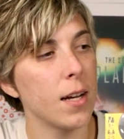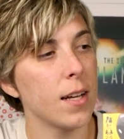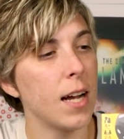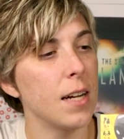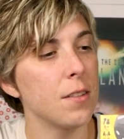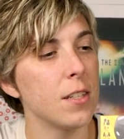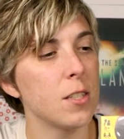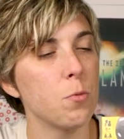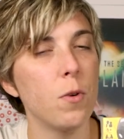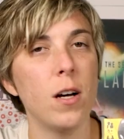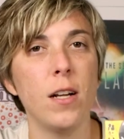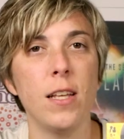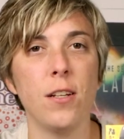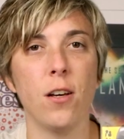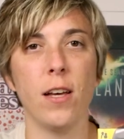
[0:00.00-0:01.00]
got this
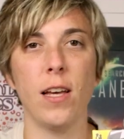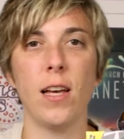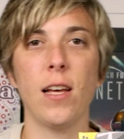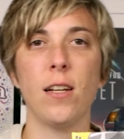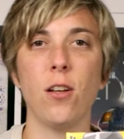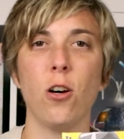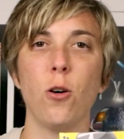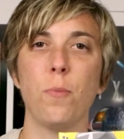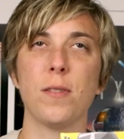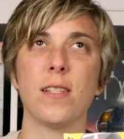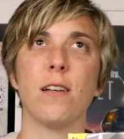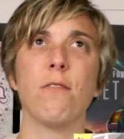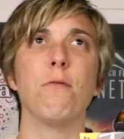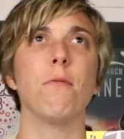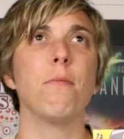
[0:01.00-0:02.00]
one in hopes
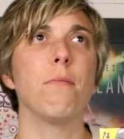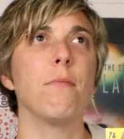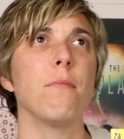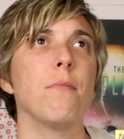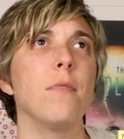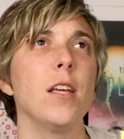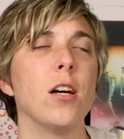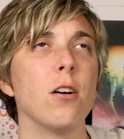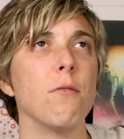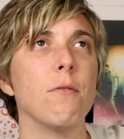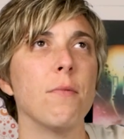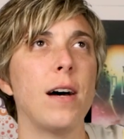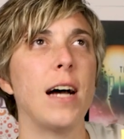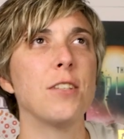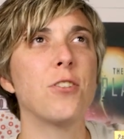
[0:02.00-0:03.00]
of,
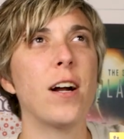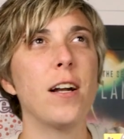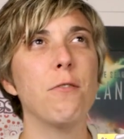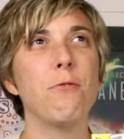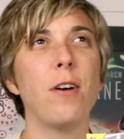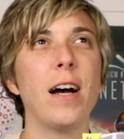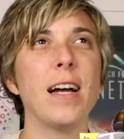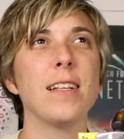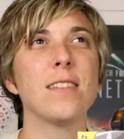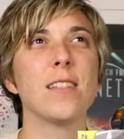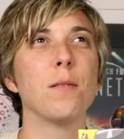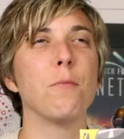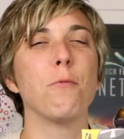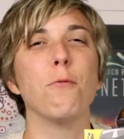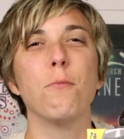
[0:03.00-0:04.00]
I tried to find
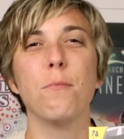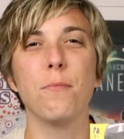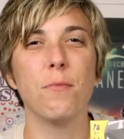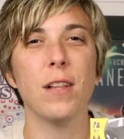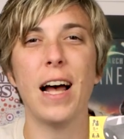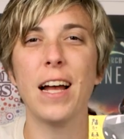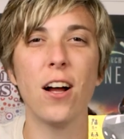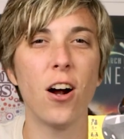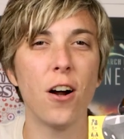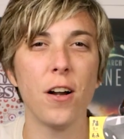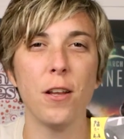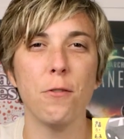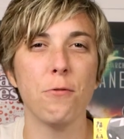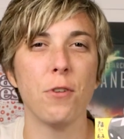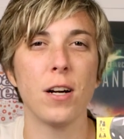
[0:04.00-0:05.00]
some
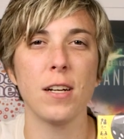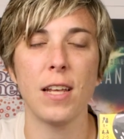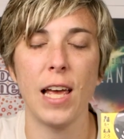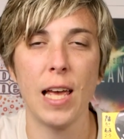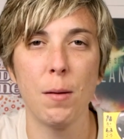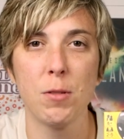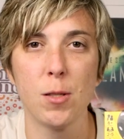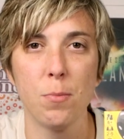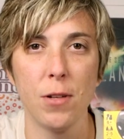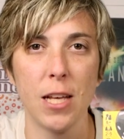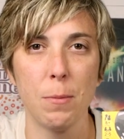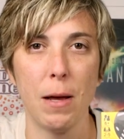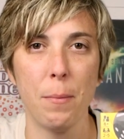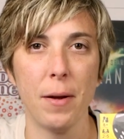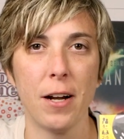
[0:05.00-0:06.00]
lighthearted, fun games to play
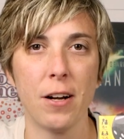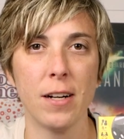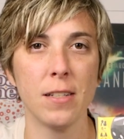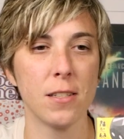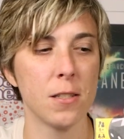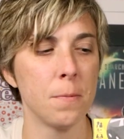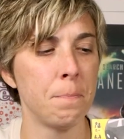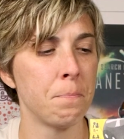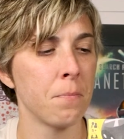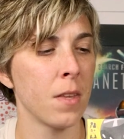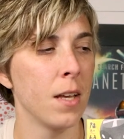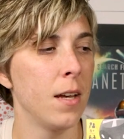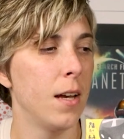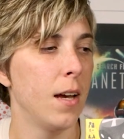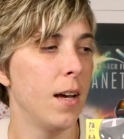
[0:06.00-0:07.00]
with my parents.
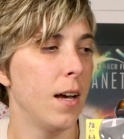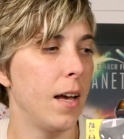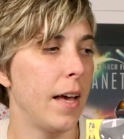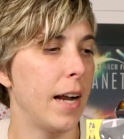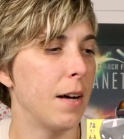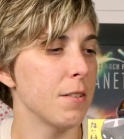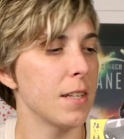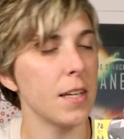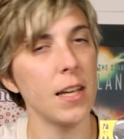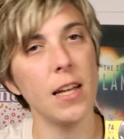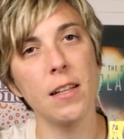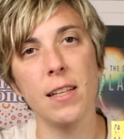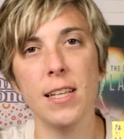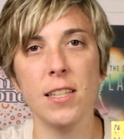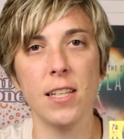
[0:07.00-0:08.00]
And I was like,
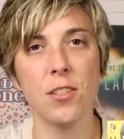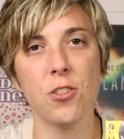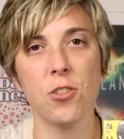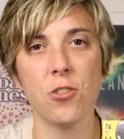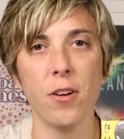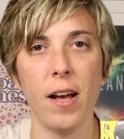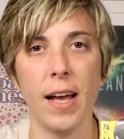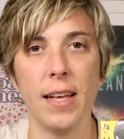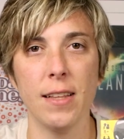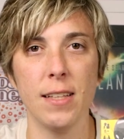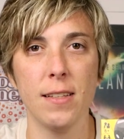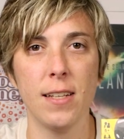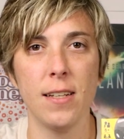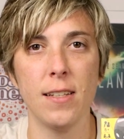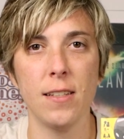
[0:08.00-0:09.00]
let's just try it.
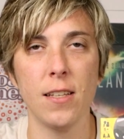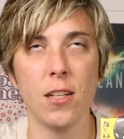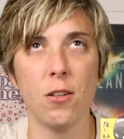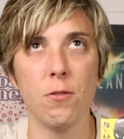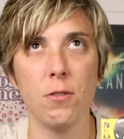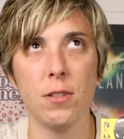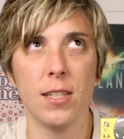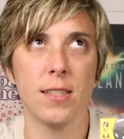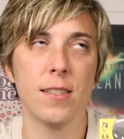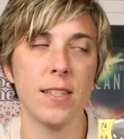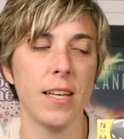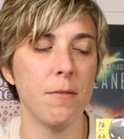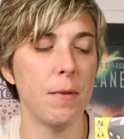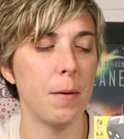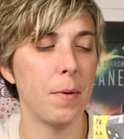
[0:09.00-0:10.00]
Let's
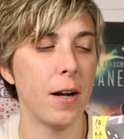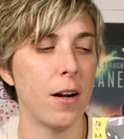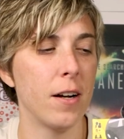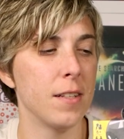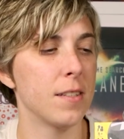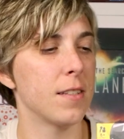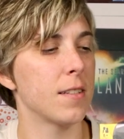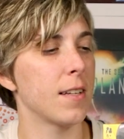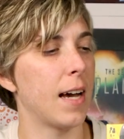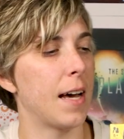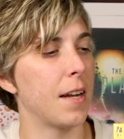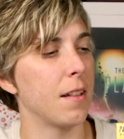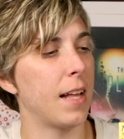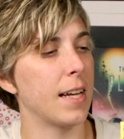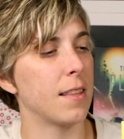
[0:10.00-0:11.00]
see if my parents
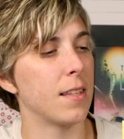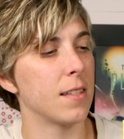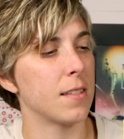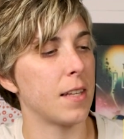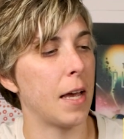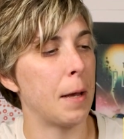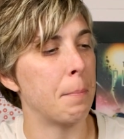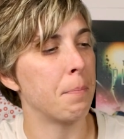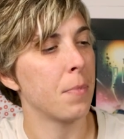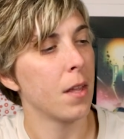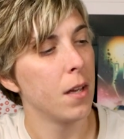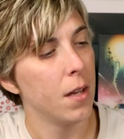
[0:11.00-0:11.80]
kind of like this game.